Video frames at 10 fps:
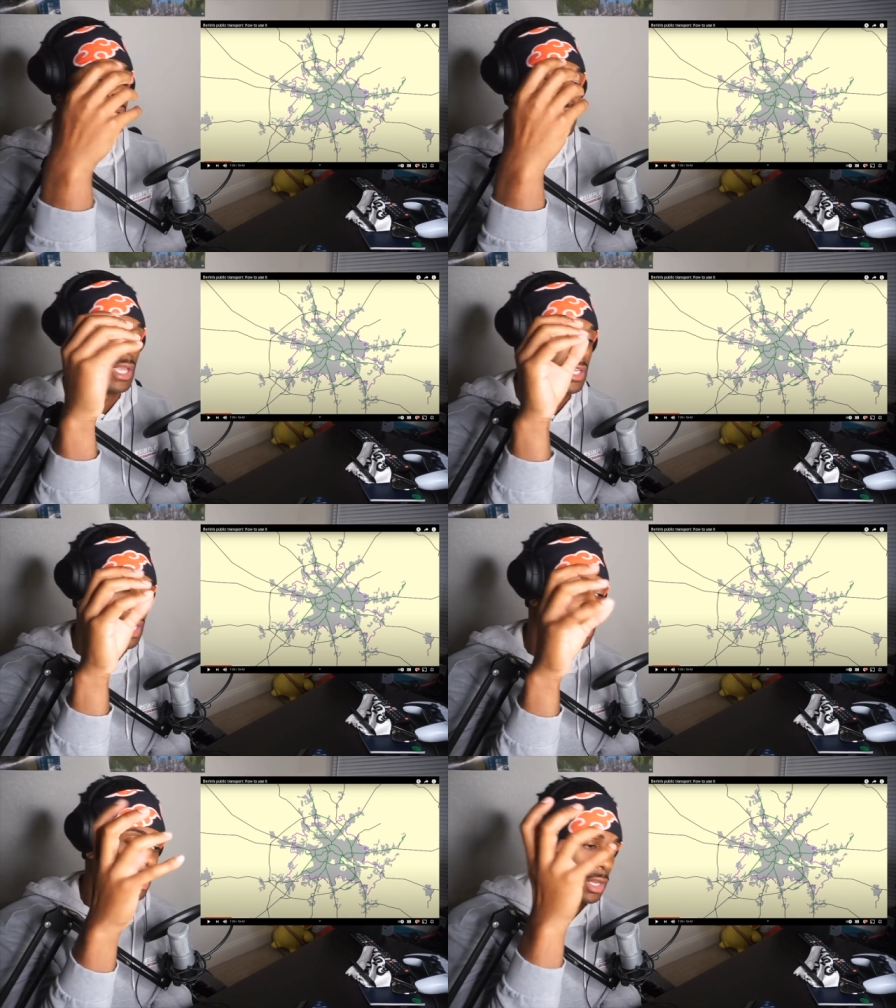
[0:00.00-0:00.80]

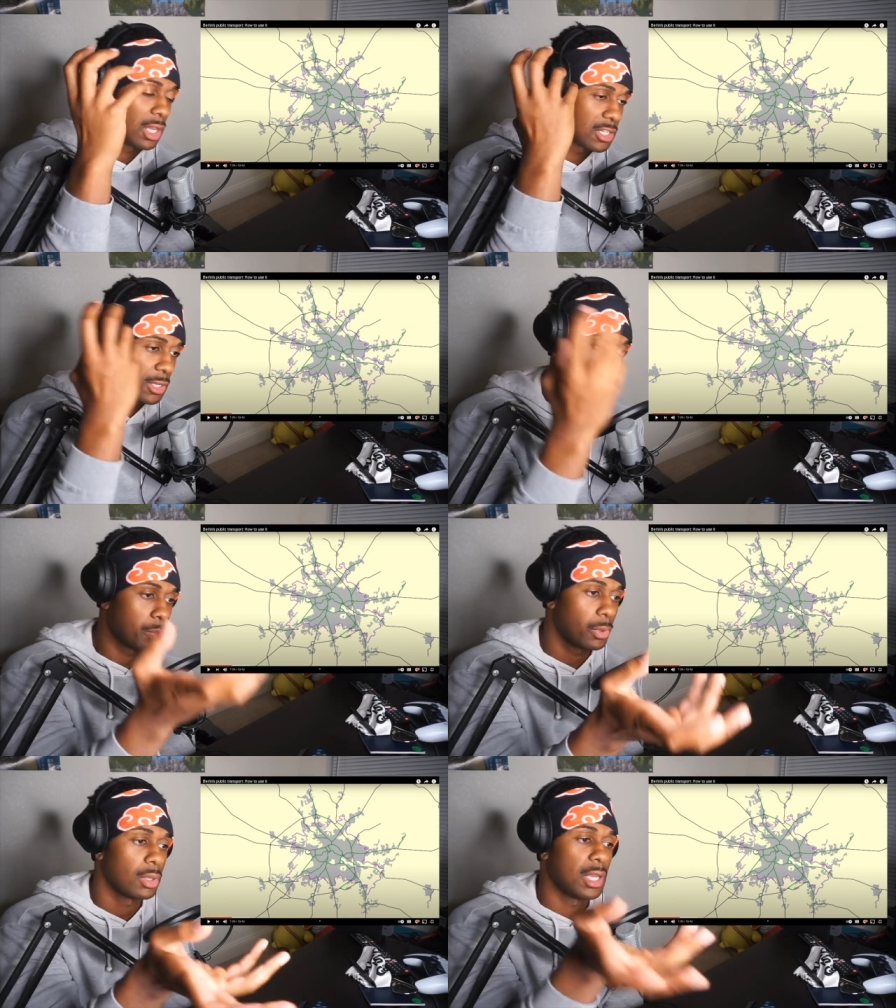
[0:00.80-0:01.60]
it connects central
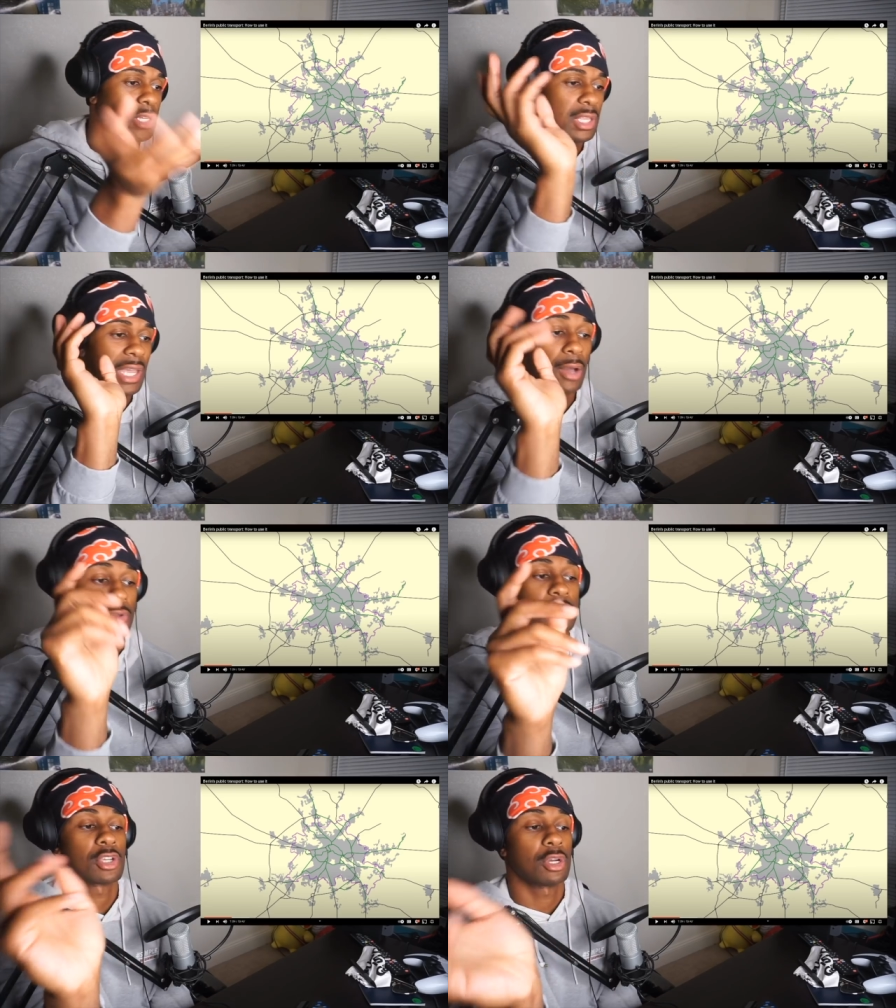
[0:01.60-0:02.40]
Berlin to the
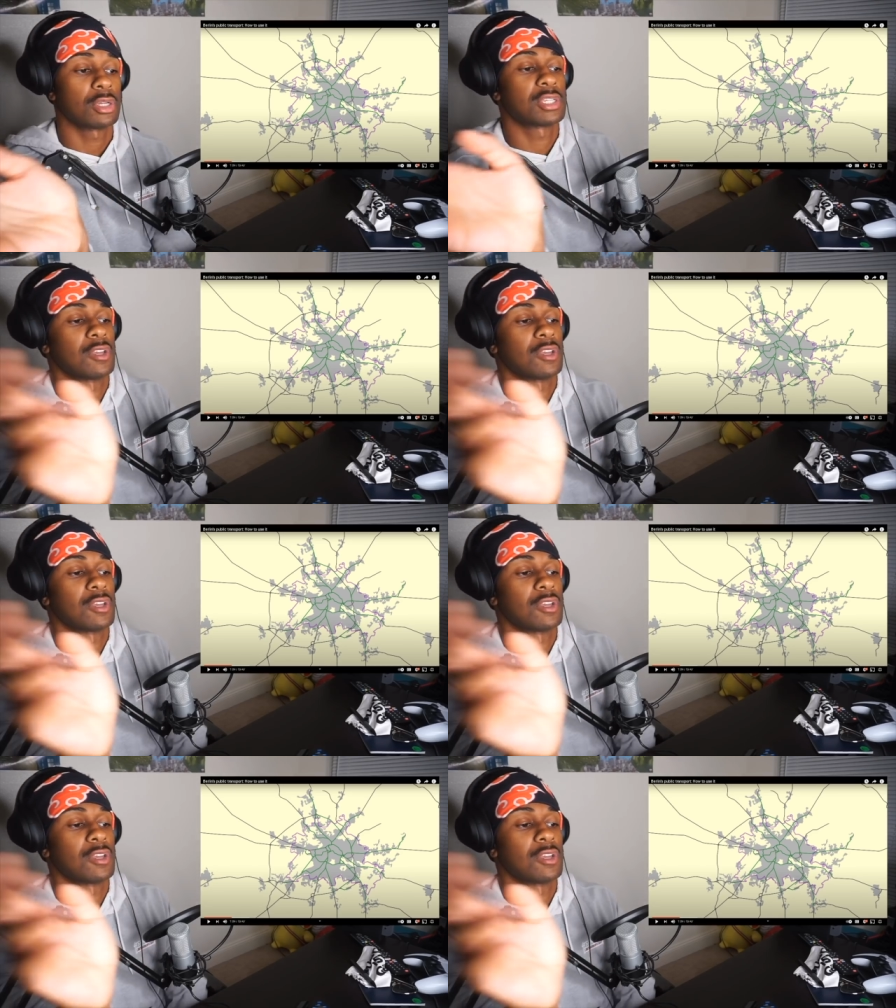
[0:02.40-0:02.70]
outskirts